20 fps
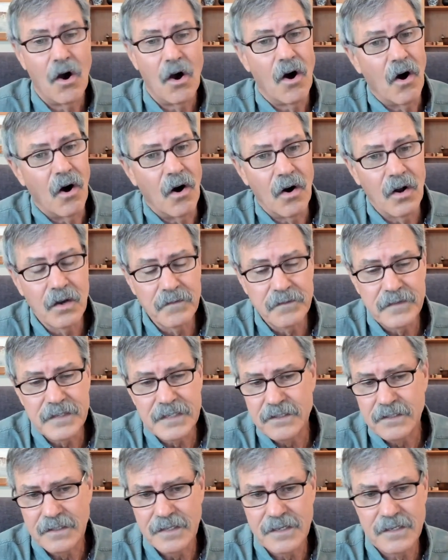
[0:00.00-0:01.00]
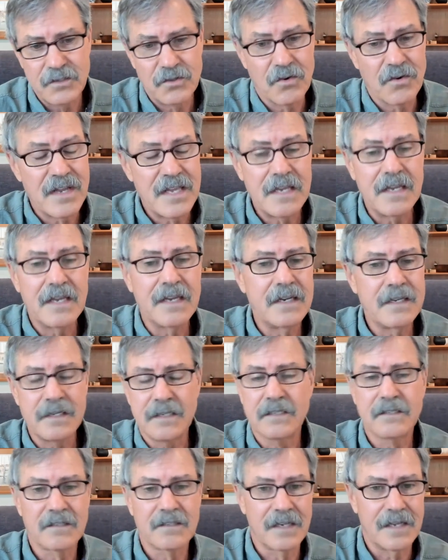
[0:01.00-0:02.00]
All of these things are hitting
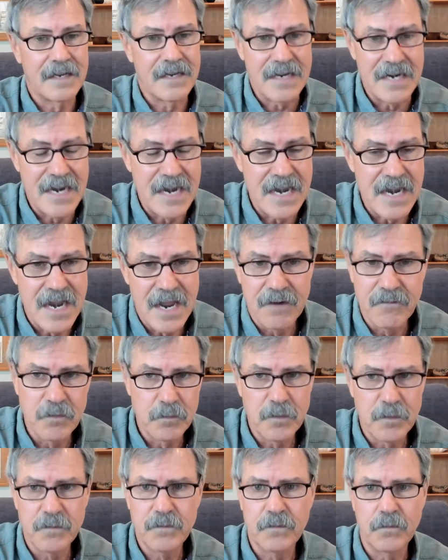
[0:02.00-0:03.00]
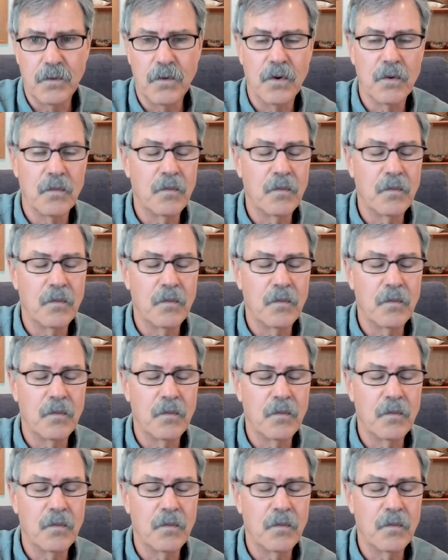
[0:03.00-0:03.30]
us like never before.